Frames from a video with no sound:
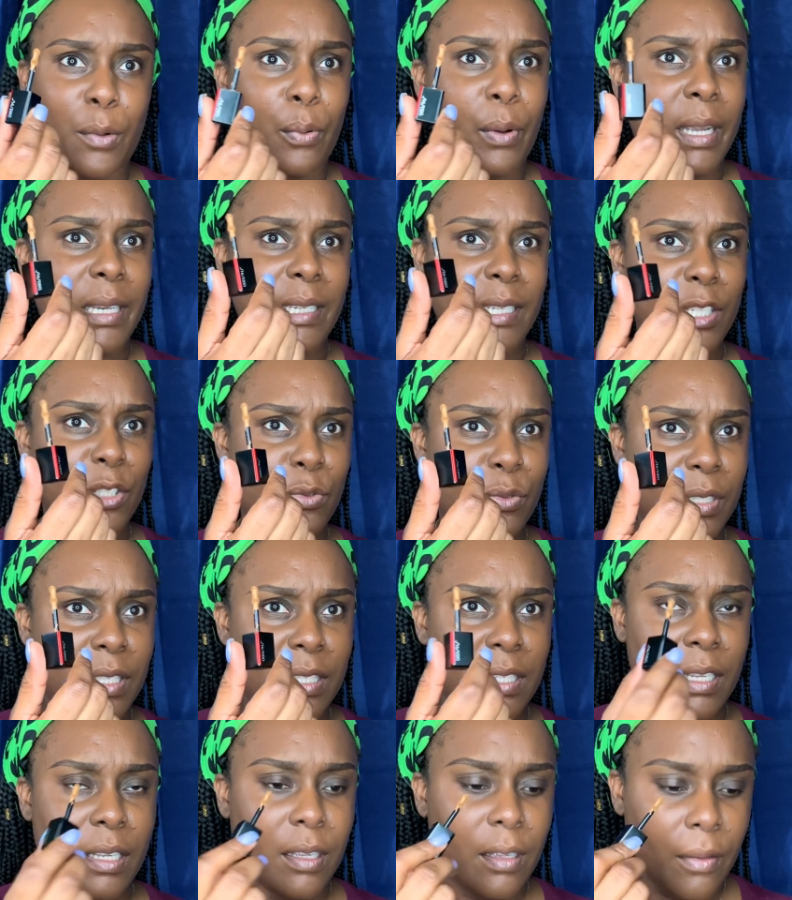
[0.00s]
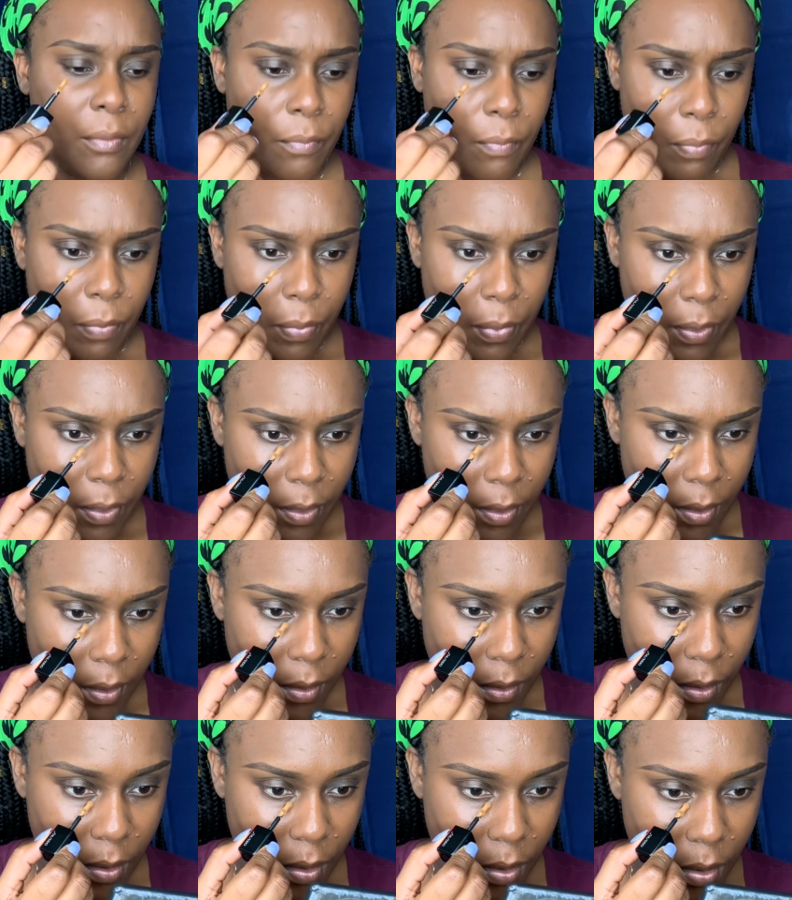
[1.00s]
quite interesting
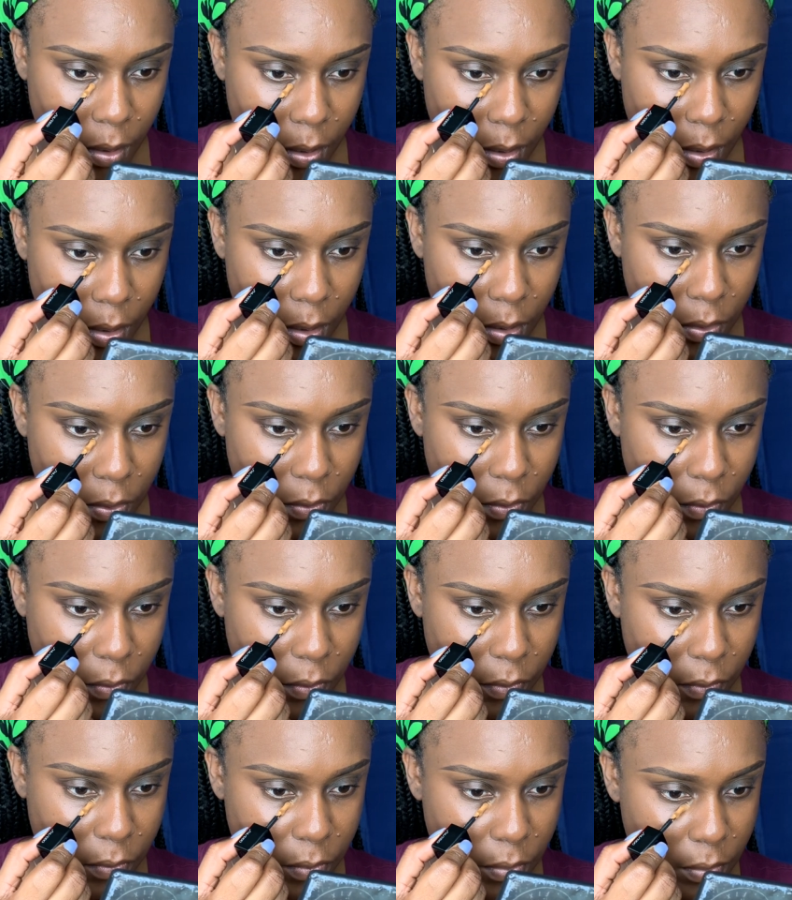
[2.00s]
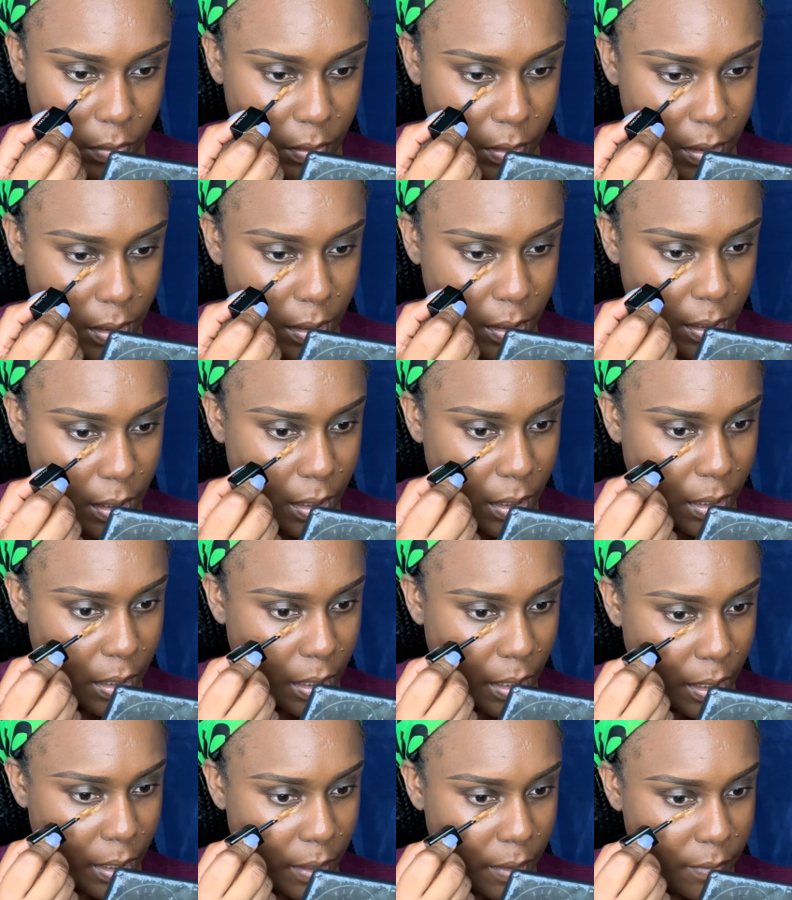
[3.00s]
i don't think
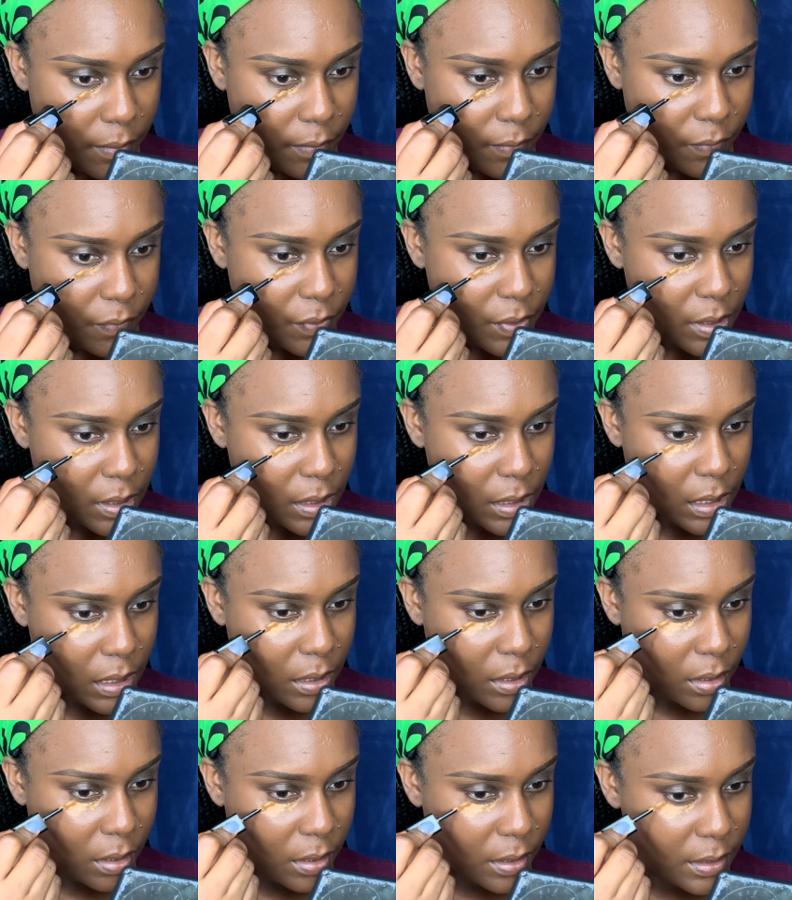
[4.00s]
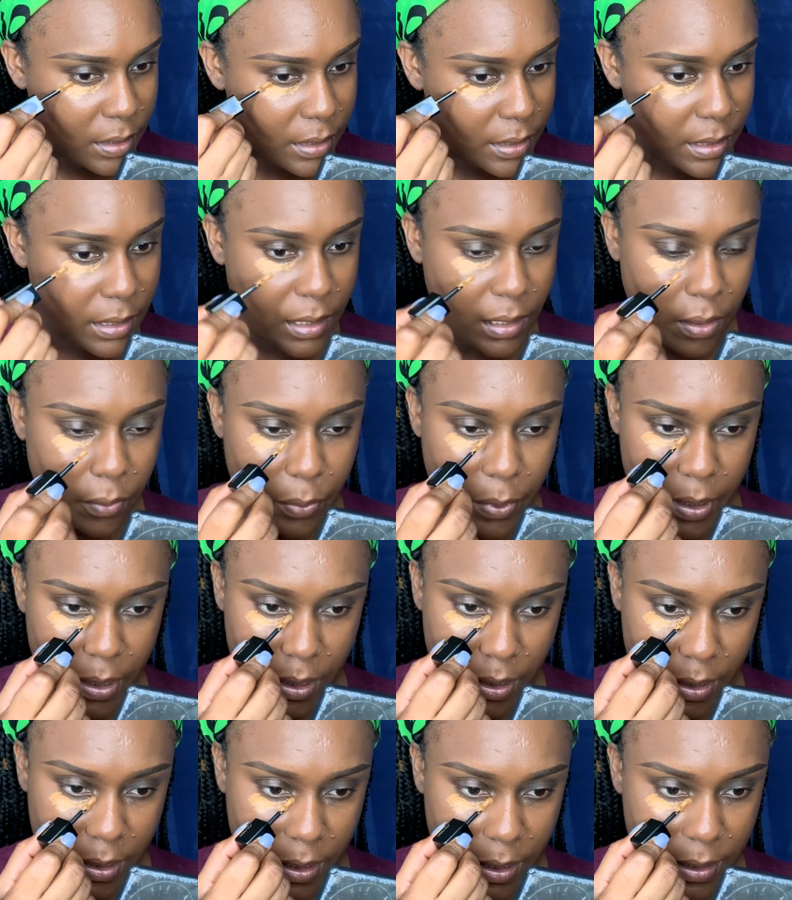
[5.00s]
i've seen a concealer with
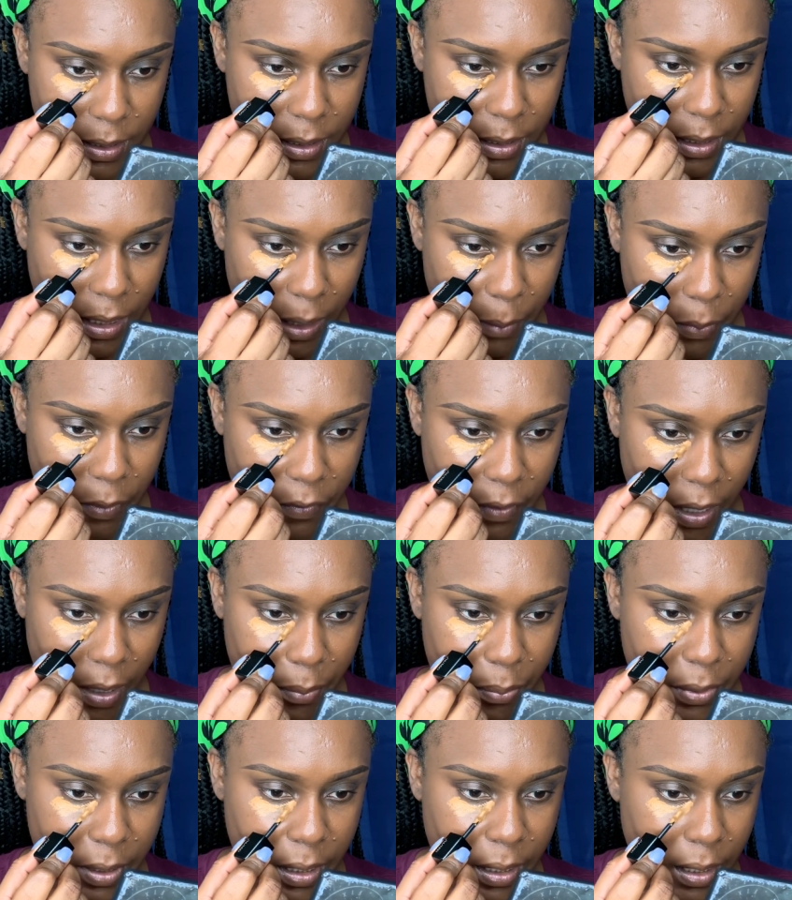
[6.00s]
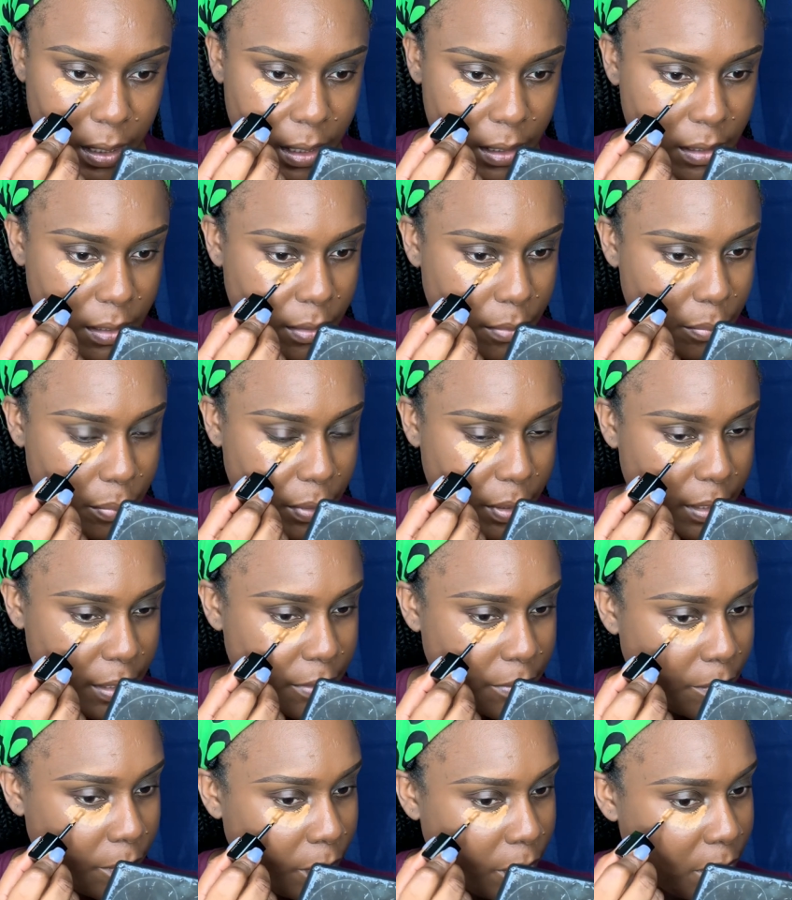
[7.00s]
this type of applicator but
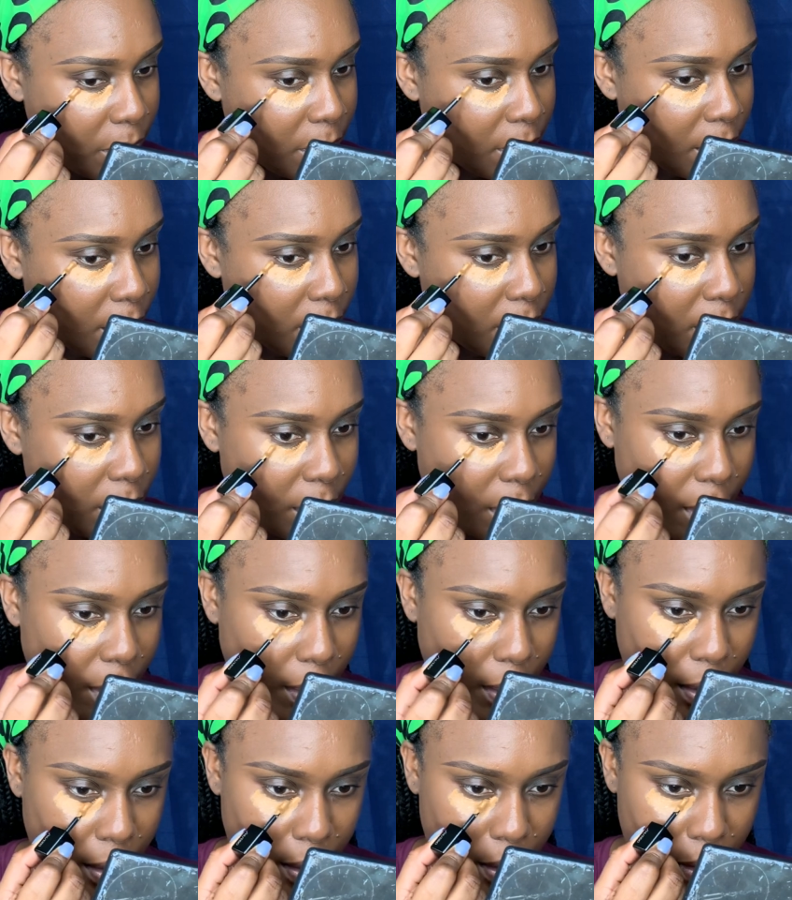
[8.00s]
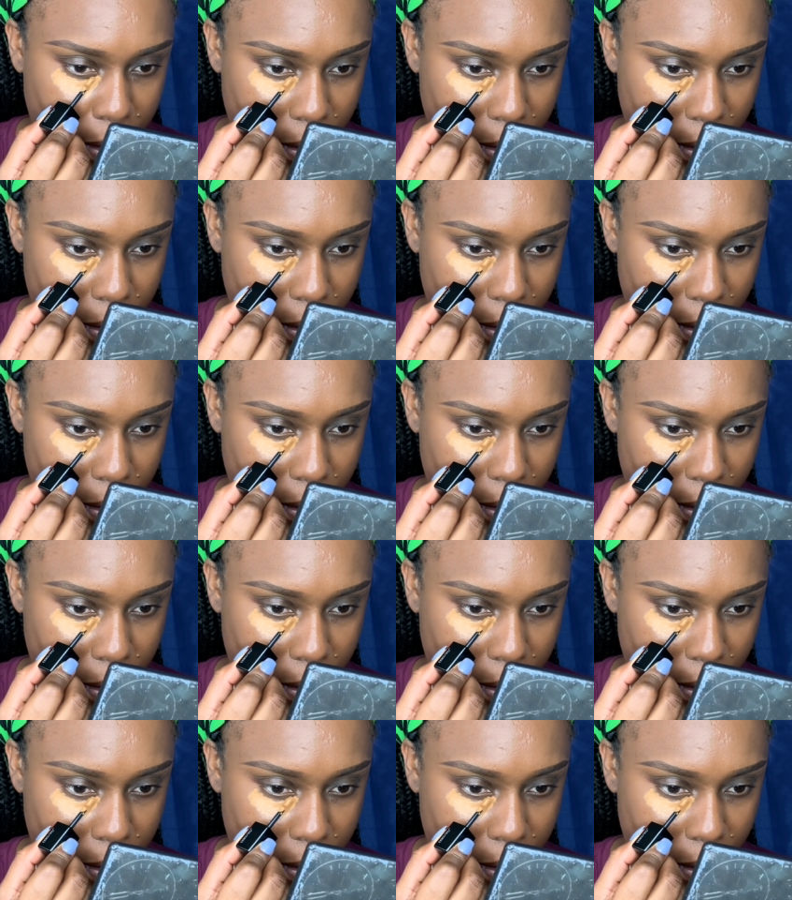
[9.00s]
yeah